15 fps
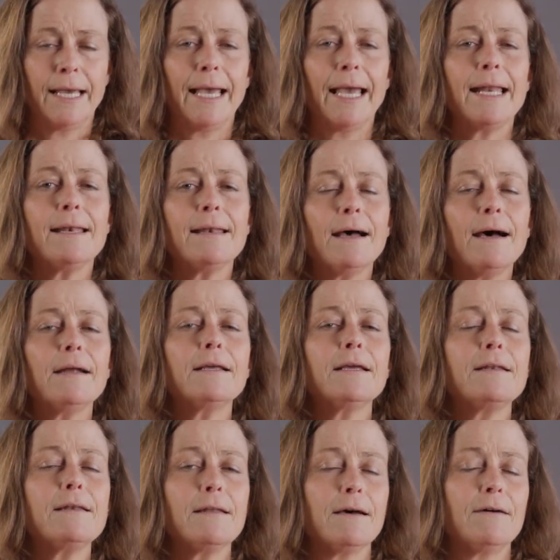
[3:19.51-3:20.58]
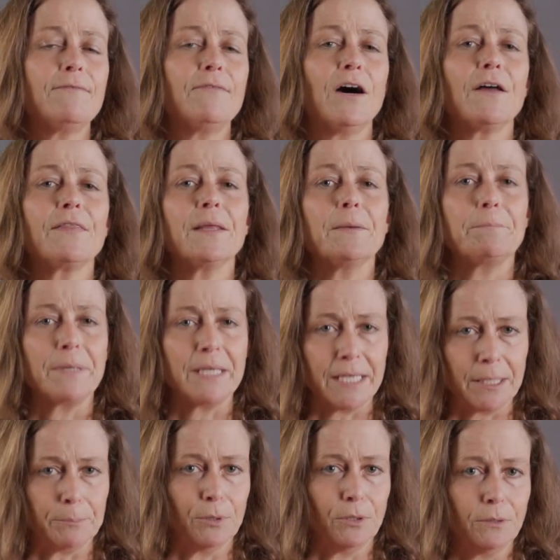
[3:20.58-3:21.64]
and not enough on the
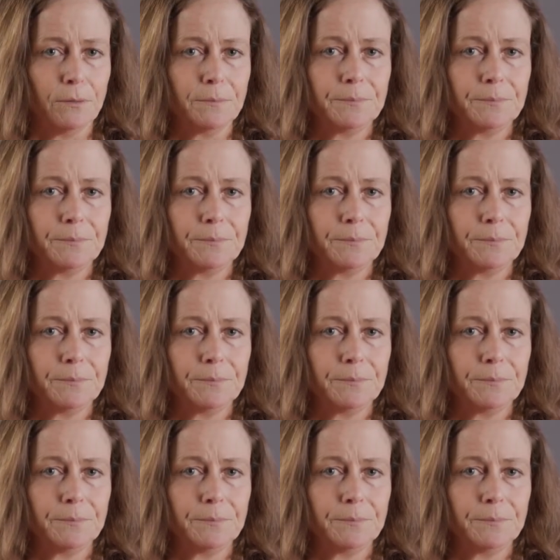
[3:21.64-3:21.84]
people.